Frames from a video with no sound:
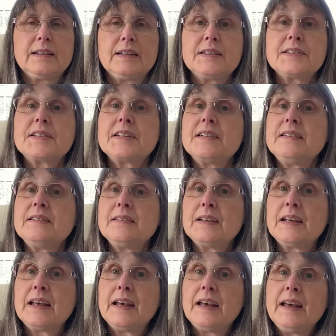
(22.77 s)
So
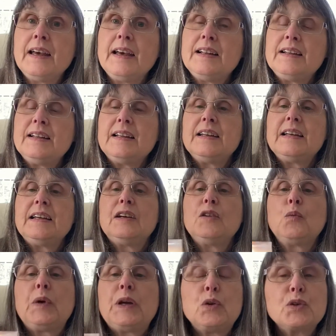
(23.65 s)

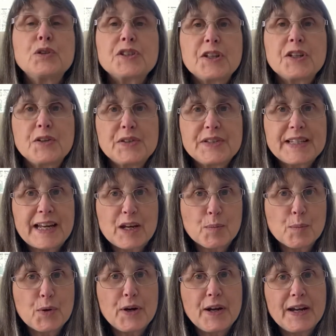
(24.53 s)
we also say a
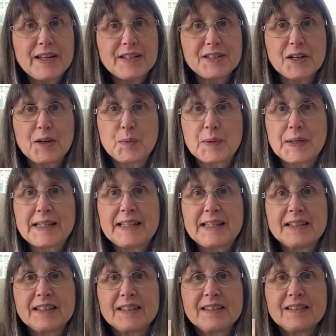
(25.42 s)
prayer, don't we?
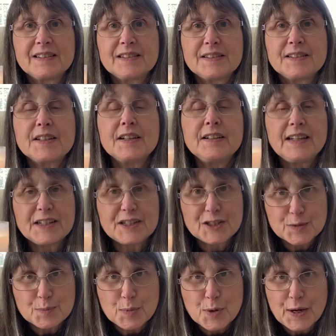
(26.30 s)
So let
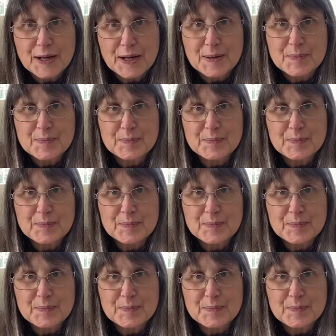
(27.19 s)
us pray.